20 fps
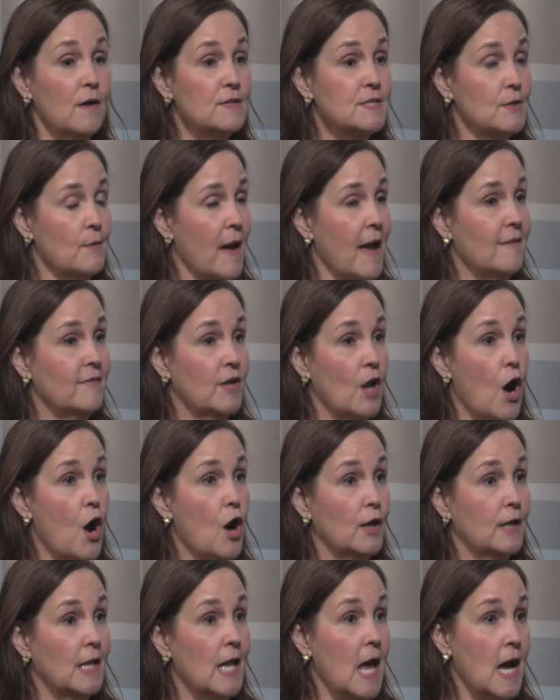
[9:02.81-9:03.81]
also have an
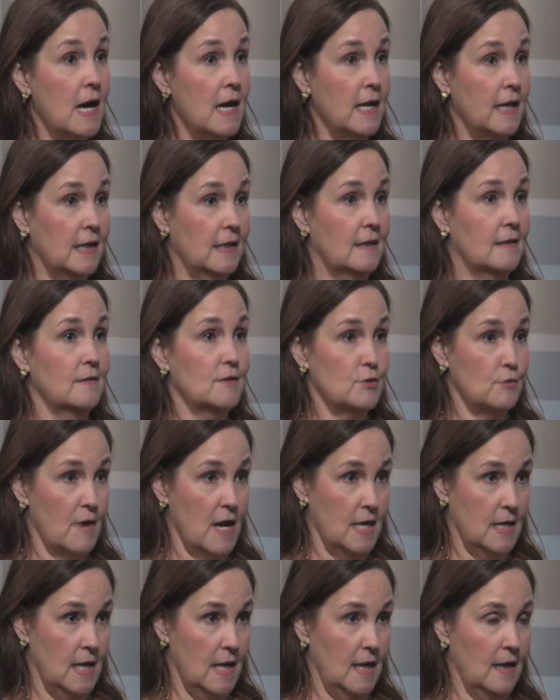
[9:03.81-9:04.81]
online
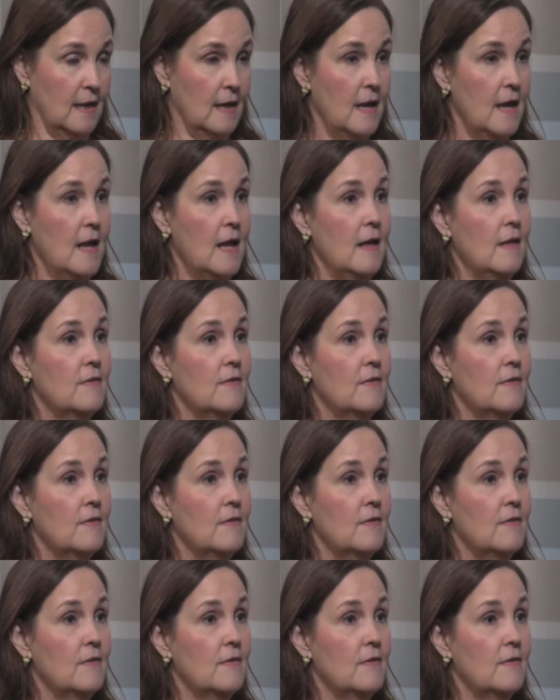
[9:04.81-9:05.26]
training